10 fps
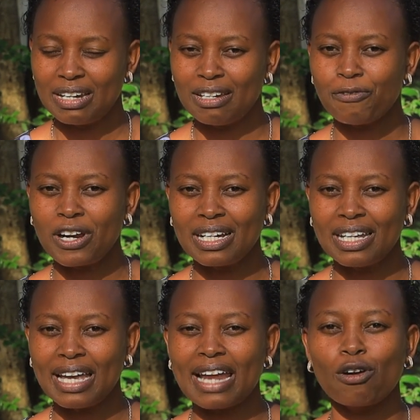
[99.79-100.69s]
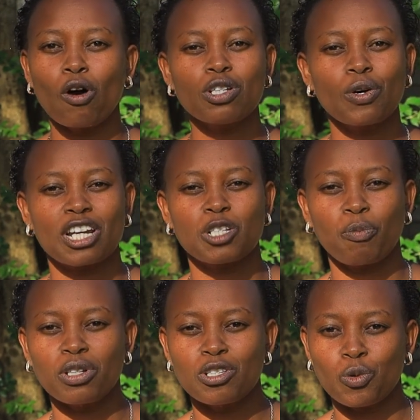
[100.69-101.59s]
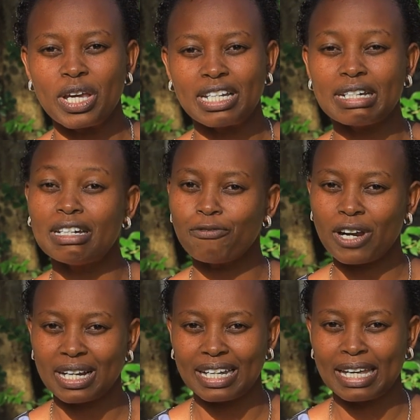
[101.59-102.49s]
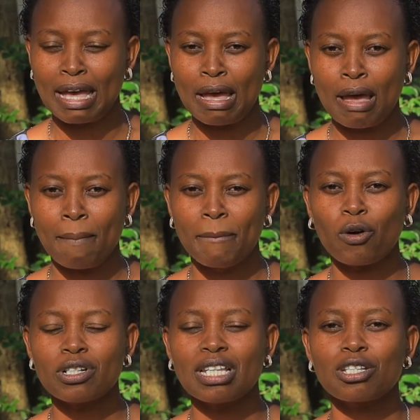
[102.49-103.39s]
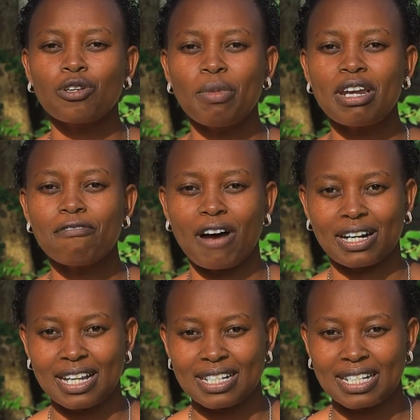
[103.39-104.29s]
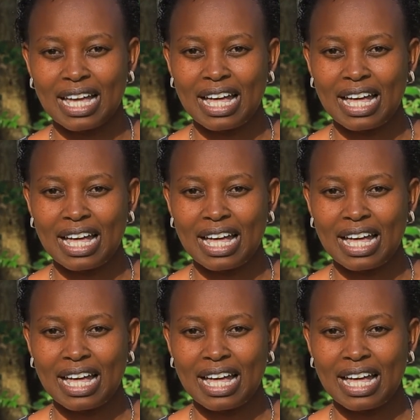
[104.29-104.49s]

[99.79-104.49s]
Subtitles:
differently and also responds to it differently because there are so many factors